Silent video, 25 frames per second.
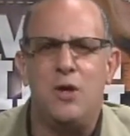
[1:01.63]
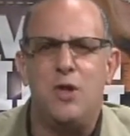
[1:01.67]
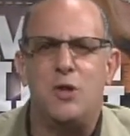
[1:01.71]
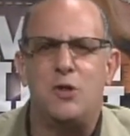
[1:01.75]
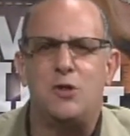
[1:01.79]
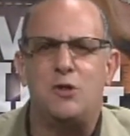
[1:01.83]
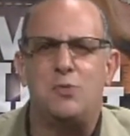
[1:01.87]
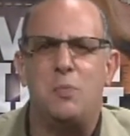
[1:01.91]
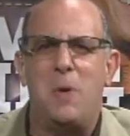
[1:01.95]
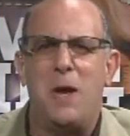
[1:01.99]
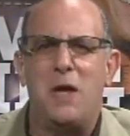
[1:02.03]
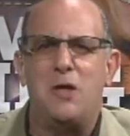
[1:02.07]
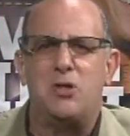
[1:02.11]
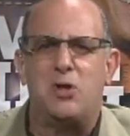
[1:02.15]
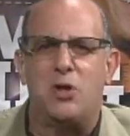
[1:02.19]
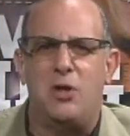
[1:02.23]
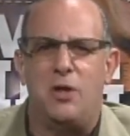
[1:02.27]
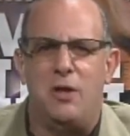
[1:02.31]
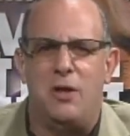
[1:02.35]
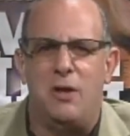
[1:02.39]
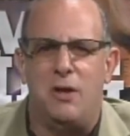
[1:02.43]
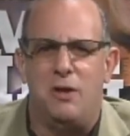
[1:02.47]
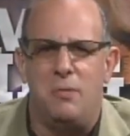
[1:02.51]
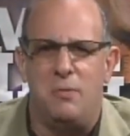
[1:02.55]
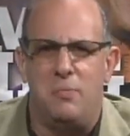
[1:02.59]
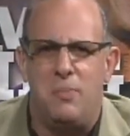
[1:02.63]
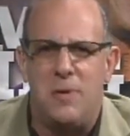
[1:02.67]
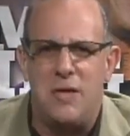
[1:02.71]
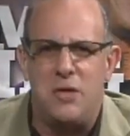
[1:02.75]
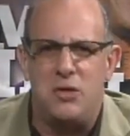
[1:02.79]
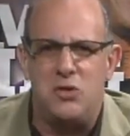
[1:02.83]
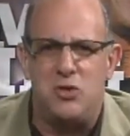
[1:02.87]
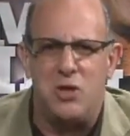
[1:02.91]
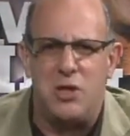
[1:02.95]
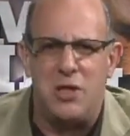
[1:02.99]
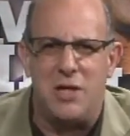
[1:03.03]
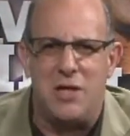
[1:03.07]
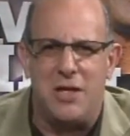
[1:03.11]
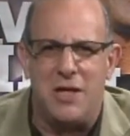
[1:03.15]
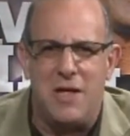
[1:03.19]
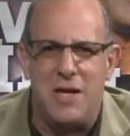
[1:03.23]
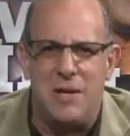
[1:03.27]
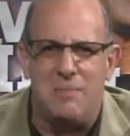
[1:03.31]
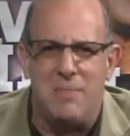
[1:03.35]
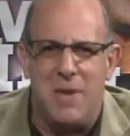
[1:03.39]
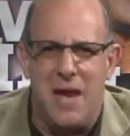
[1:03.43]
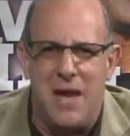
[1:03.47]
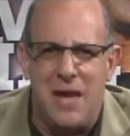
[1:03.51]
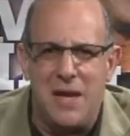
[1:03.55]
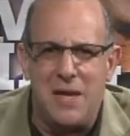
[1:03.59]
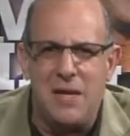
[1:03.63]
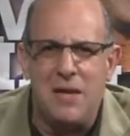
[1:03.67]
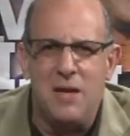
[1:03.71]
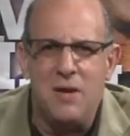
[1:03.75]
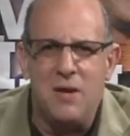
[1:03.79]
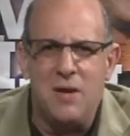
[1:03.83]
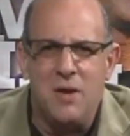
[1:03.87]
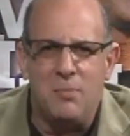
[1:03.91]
especially to the B G and E men,